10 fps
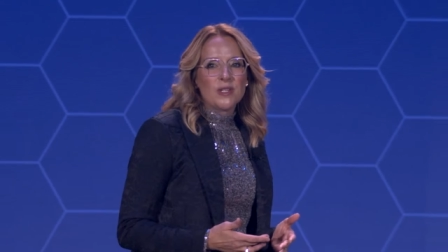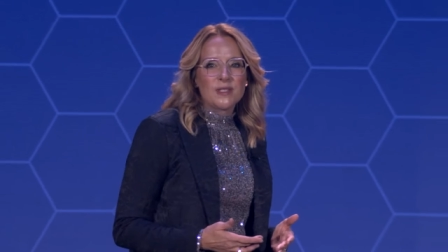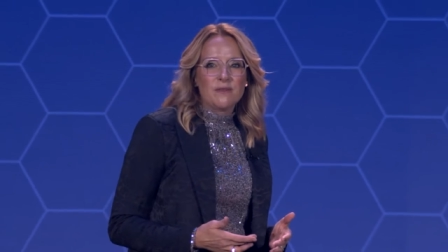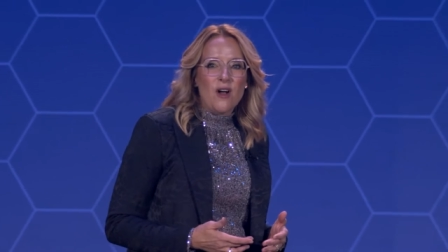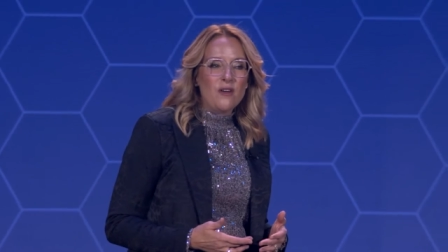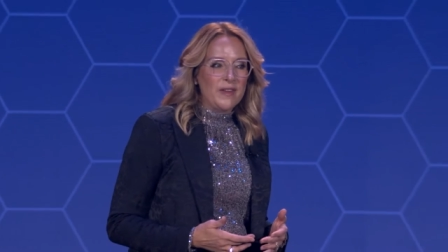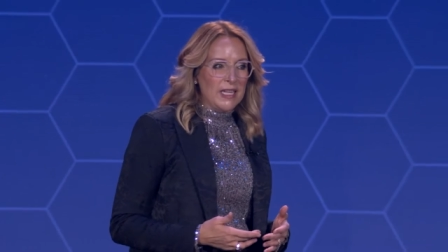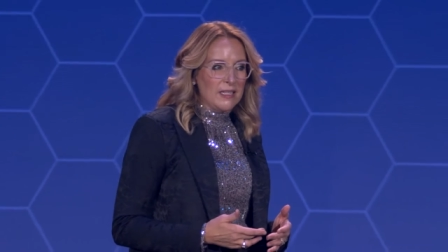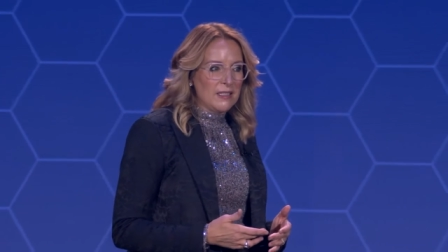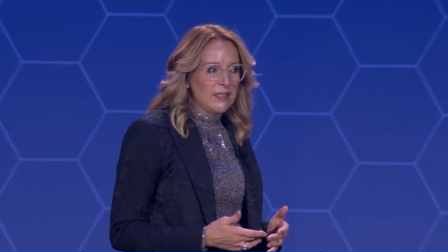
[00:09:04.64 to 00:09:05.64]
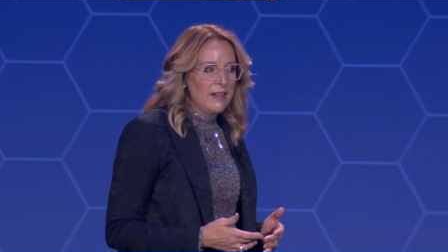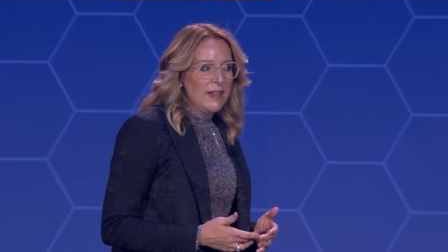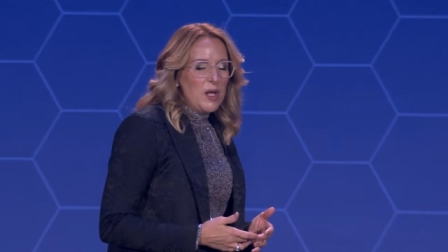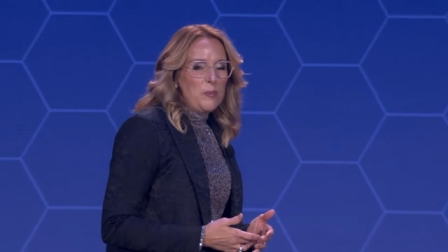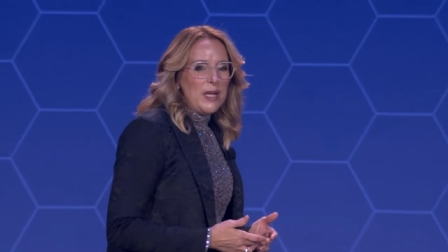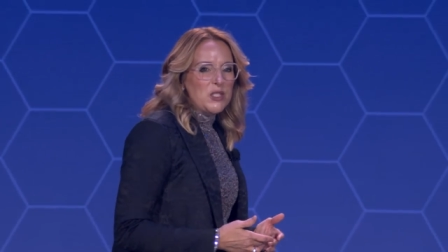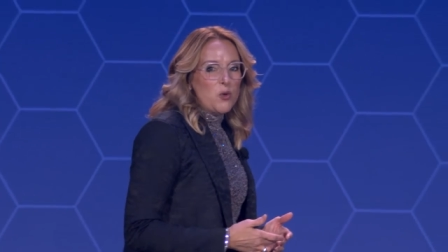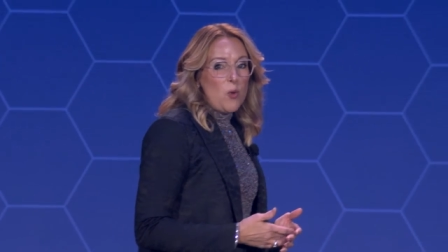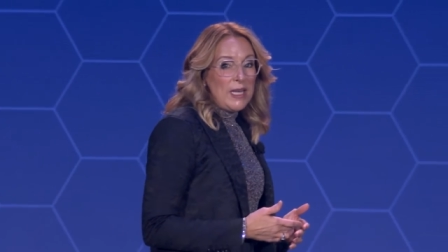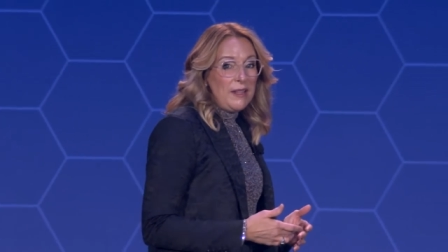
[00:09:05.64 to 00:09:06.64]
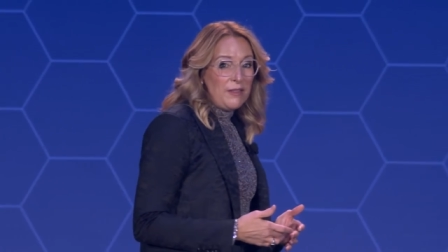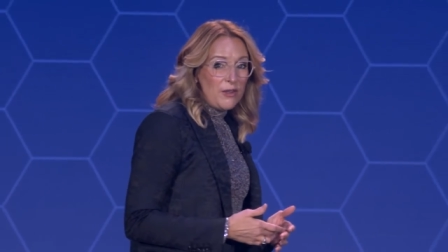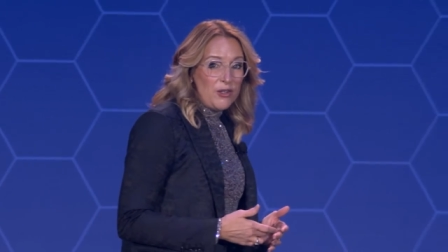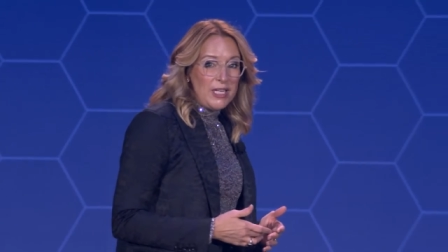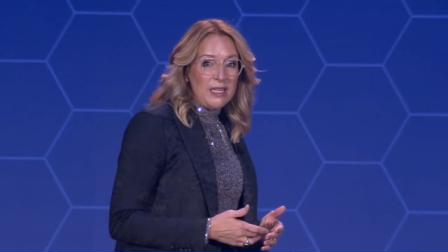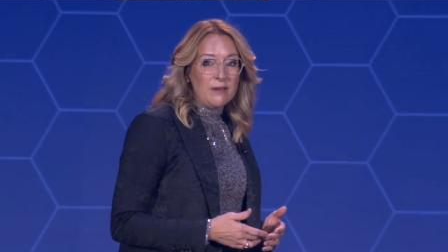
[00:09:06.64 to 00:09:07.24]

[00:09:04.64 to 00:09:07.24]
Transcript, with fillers: is evolving. By twenty thirty,